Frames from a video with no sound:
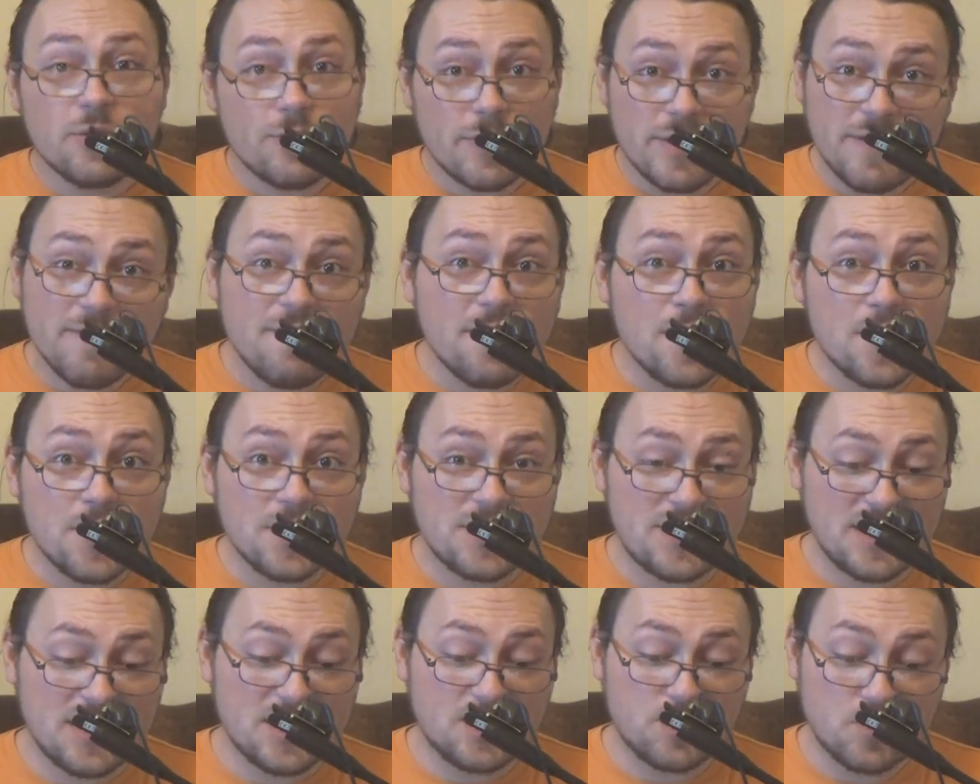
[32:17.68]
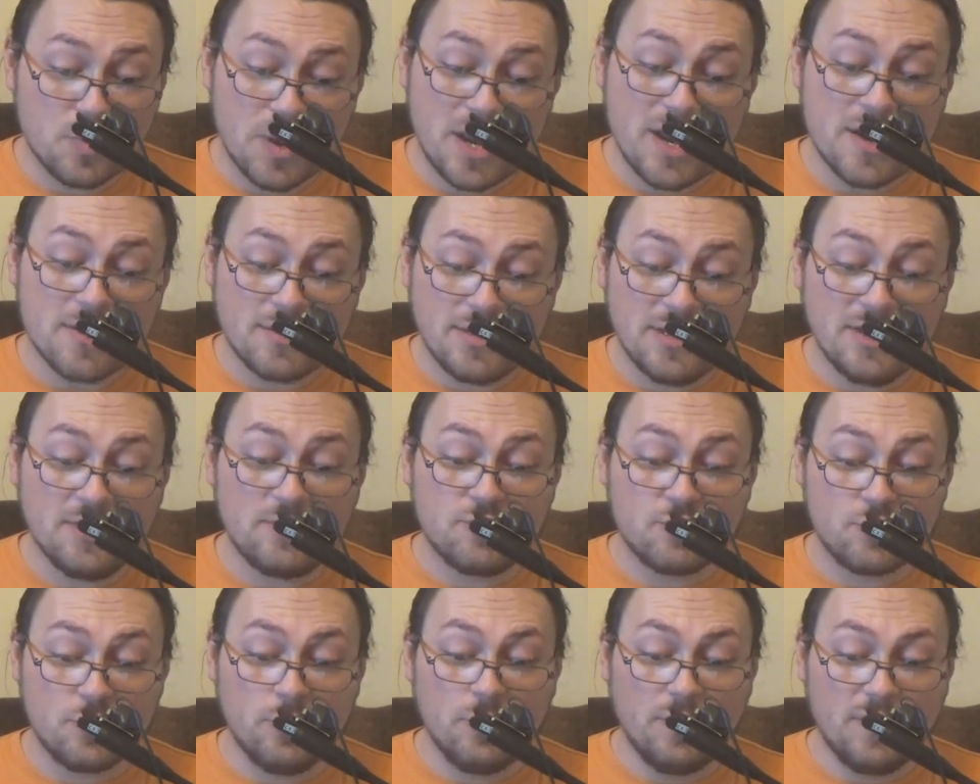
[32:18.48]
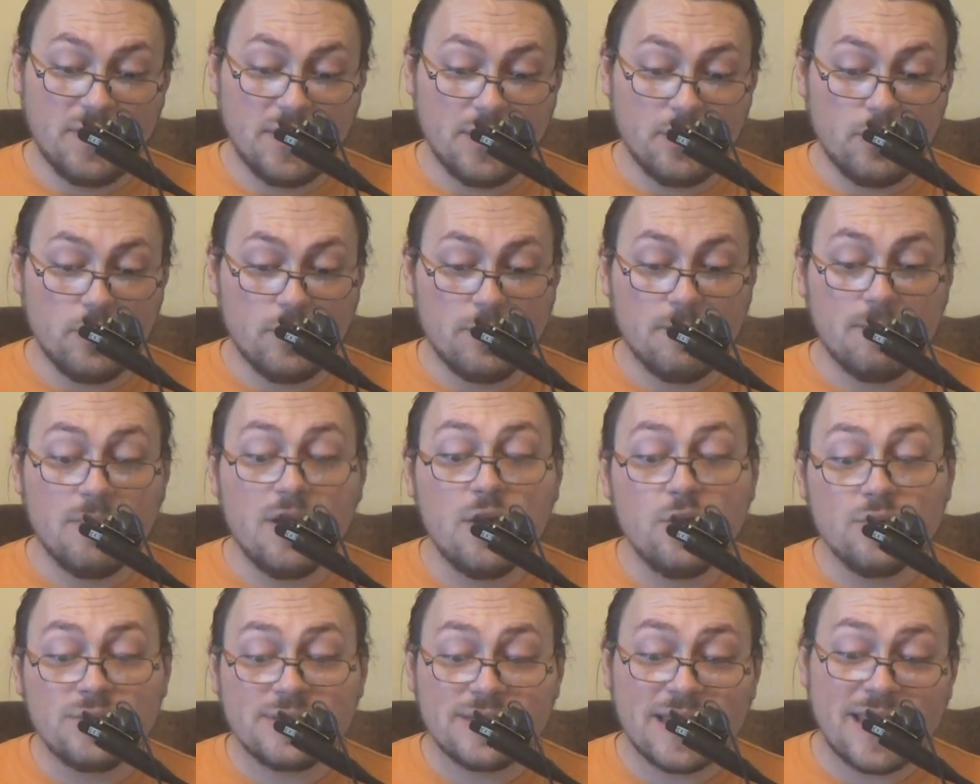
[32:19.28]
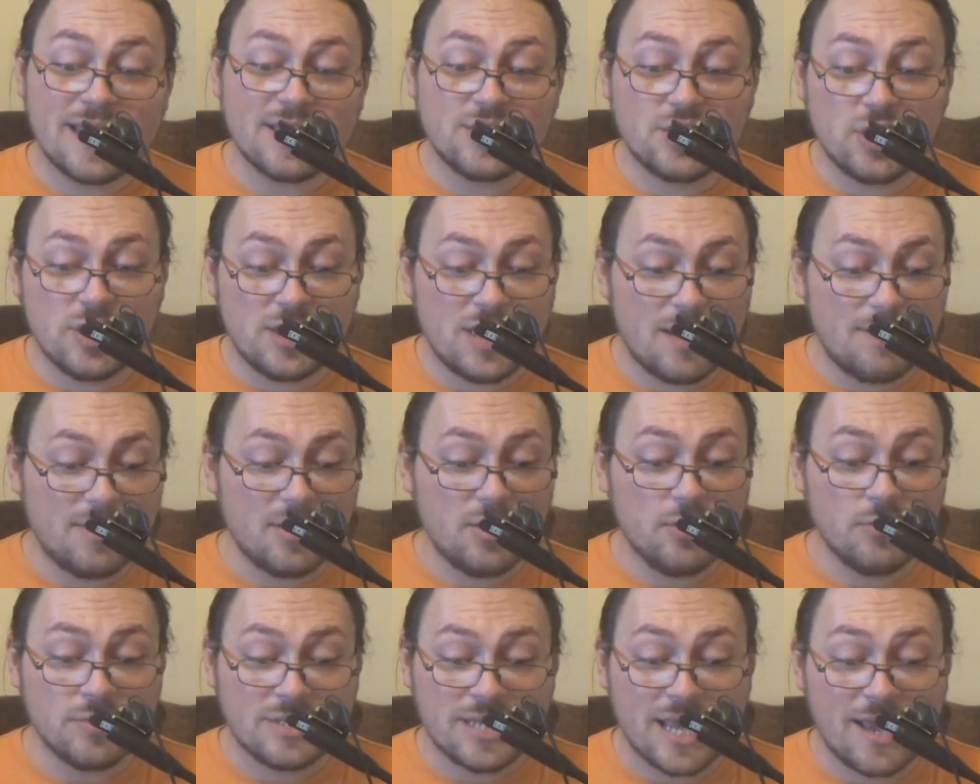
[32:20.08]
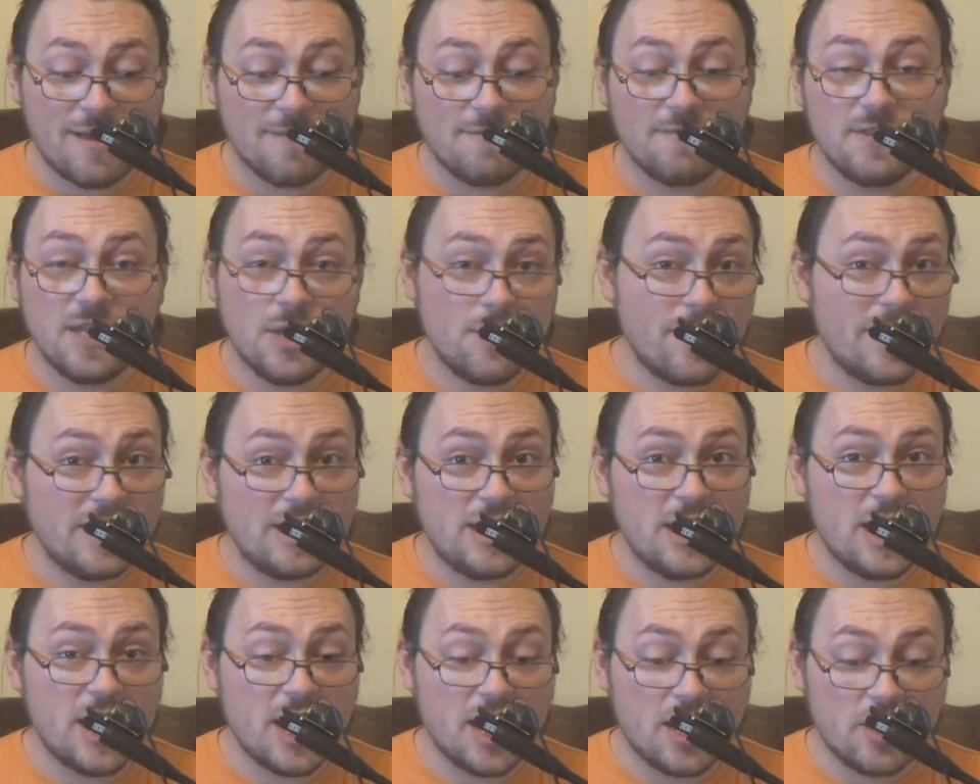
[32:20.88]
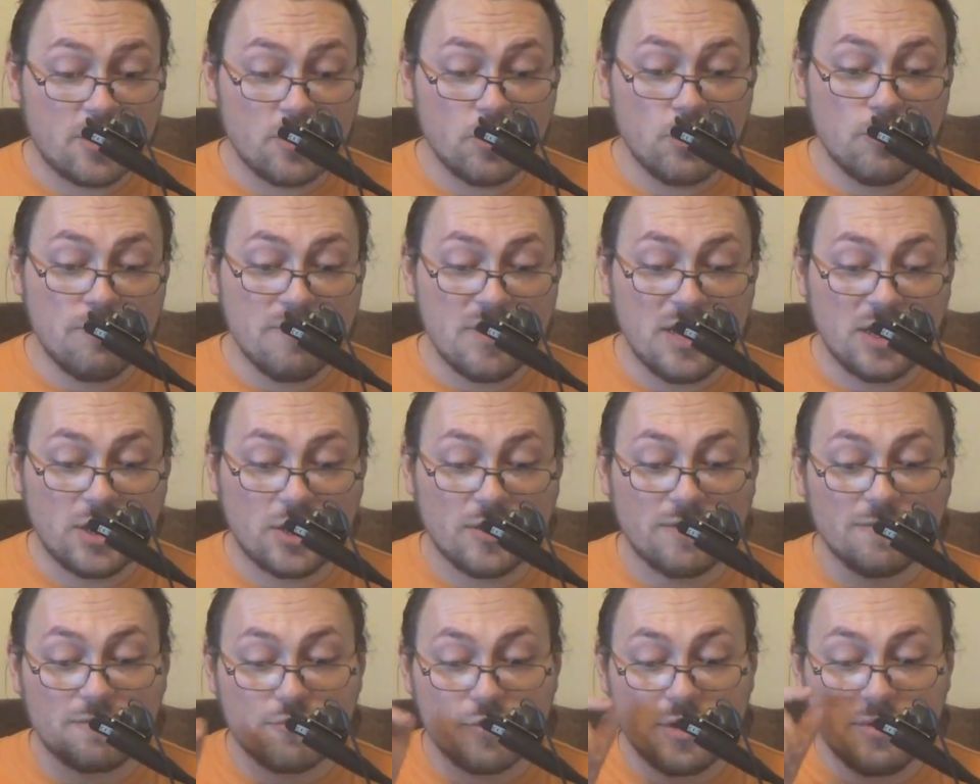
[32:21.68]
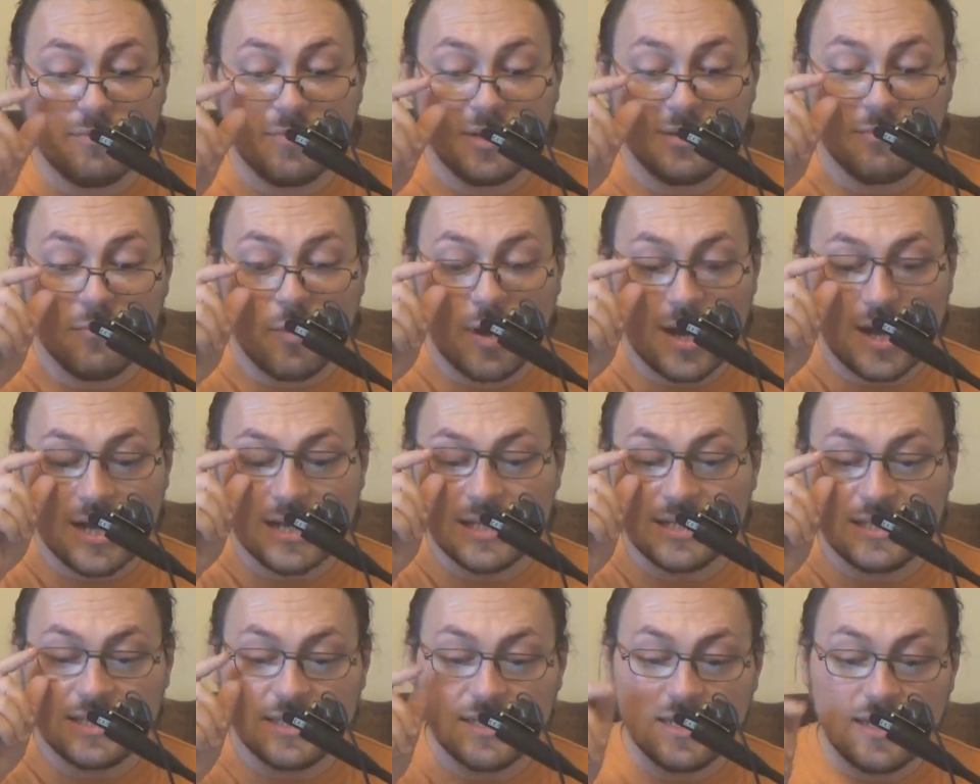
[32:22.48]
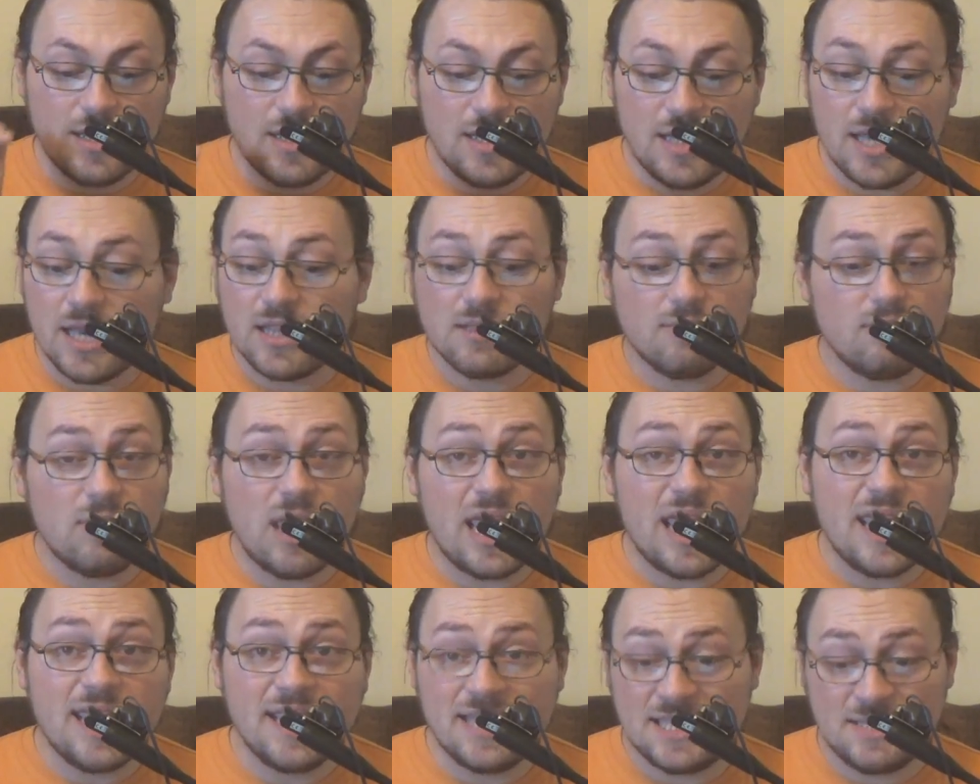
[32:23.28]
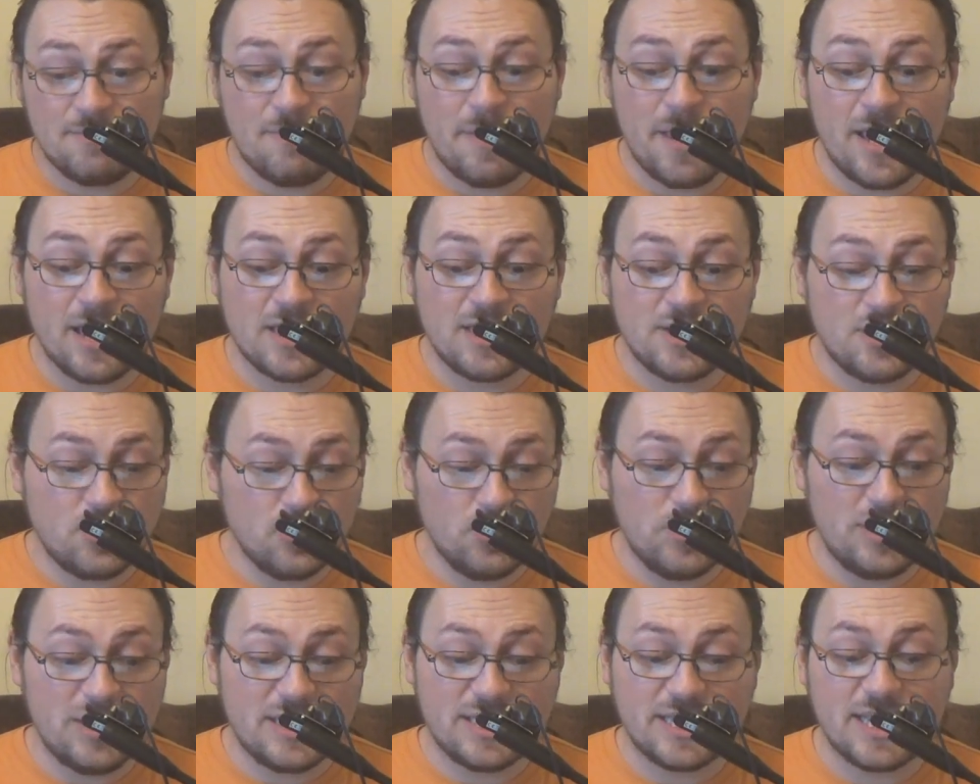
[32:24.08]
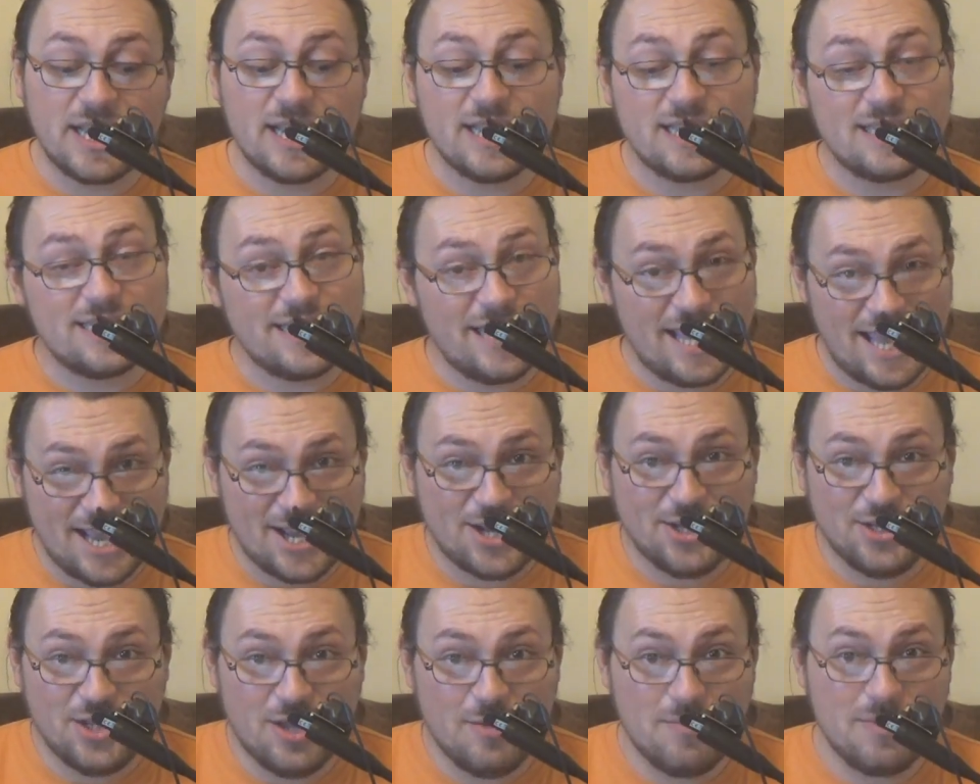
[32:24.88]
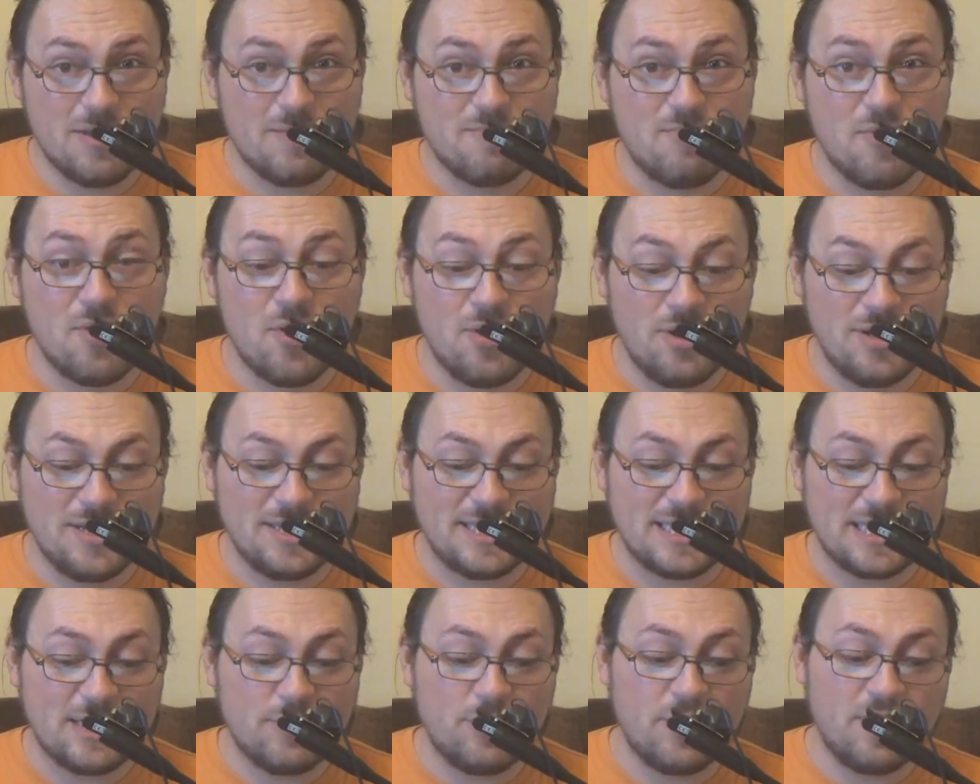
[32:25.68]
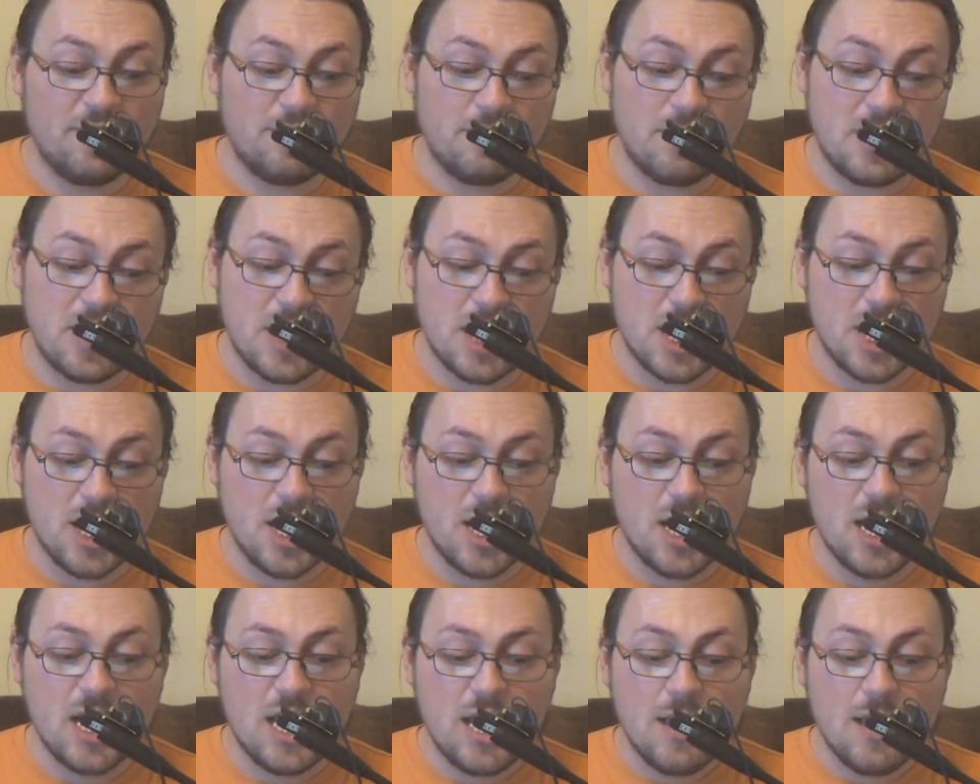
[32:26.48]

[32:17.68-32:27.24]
The reverse is rarely true, though. Most SJWs have no idea who Milton Friedman was, yet they expect to discuss economic policy with me.